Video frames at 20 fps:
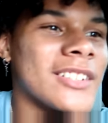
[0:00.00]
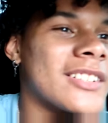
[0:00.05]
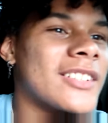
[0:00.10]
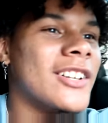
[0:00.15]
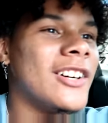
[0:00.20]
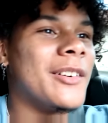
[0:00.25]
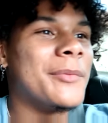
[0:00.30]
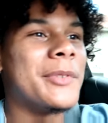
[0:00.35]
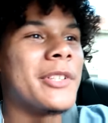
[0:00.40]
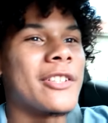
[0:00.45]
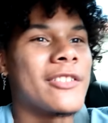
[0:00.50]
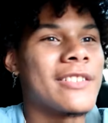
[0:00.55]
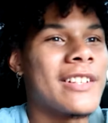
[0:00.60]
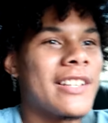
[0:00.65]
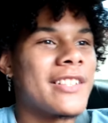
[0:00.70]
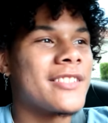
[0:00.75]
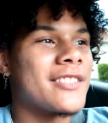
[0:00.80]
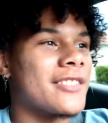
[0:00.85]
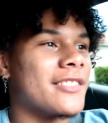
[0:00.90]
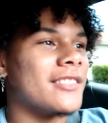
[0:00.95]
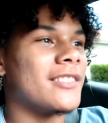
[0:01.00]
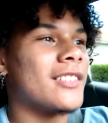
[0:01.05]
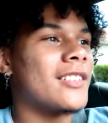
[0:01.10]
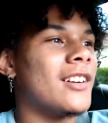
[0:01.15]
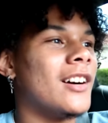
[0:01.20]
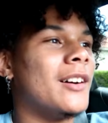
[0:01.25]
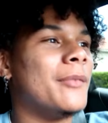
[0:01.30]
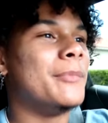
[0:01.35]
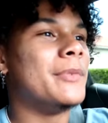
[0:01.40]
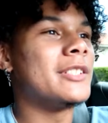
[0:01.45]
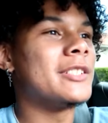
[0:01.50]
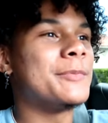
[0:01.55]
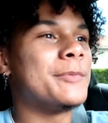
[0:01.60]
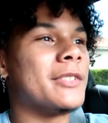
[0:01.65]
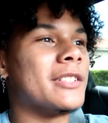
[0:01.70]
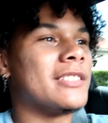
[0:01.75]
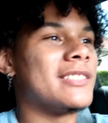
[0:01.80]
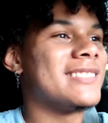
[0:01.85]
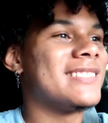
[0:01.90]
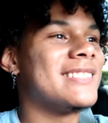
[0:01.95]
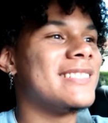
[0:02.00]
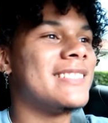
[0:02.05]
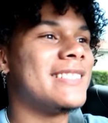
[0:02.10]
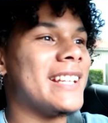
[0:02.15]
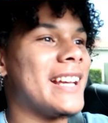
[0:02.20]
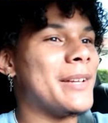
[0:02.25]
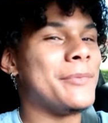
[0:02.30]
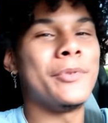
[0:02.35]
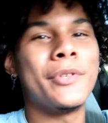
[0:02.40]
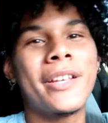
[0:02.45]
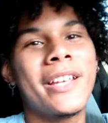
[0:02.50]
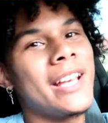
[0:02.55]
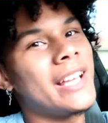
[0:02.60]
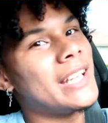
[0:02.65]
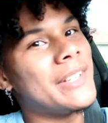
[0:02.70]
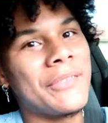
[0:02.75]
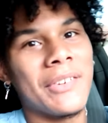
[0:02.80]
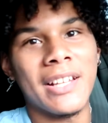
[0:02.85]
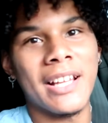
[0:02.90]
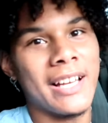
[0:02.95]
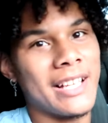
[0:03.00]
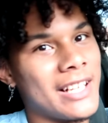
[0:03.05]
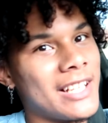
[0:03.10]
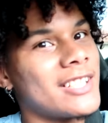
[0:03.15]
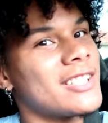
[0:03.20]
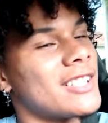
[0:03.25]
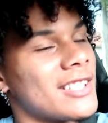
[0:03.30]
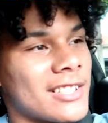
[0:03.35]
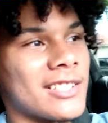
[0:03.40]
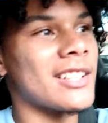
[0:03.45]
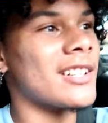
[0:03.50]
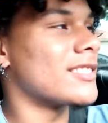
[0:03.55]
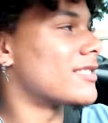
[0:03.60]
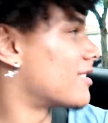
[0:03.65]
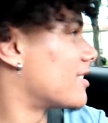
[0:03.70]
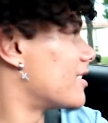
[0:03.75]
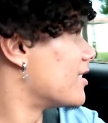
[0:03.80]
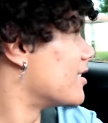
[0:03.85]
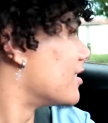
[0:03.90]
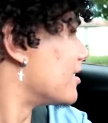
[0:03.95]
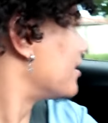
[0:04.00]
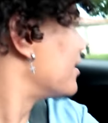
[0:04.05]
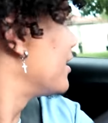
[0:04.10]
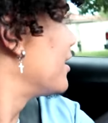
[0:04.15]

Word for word: to call me a ricer in the comments, but damn, you can't even lie. That shit sounds good.